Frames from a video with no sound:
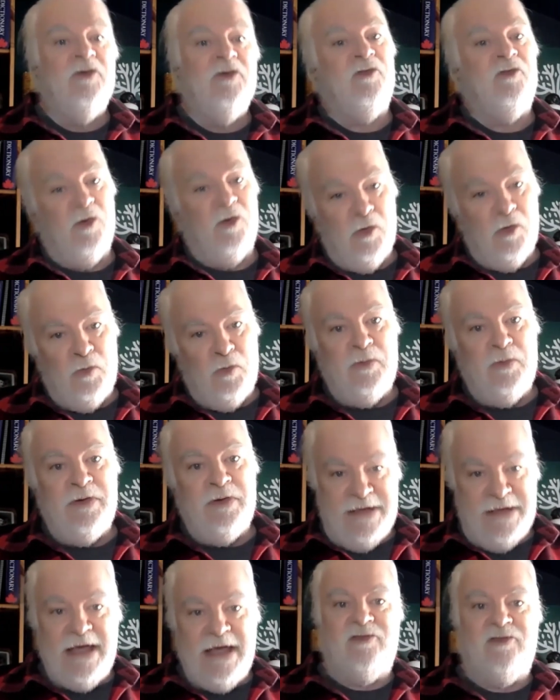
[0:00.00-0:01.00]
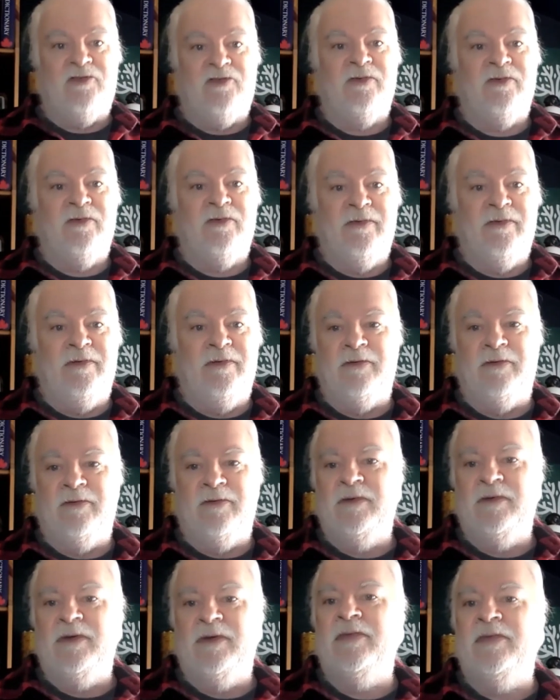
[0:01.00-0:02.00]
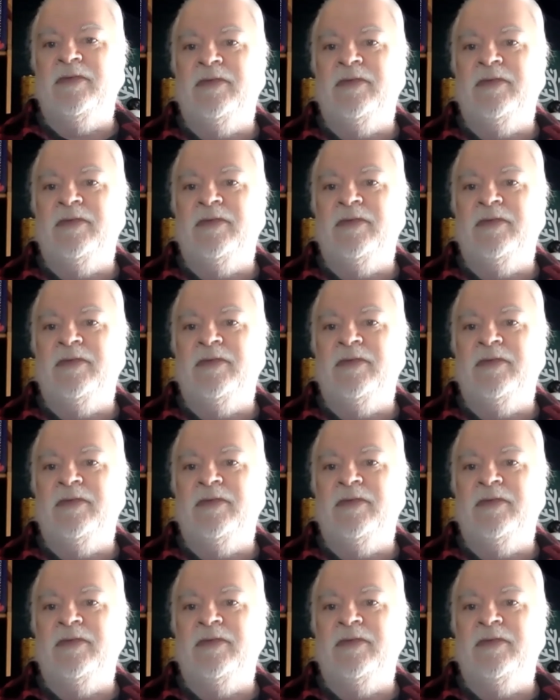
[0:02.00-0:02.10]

So yes, there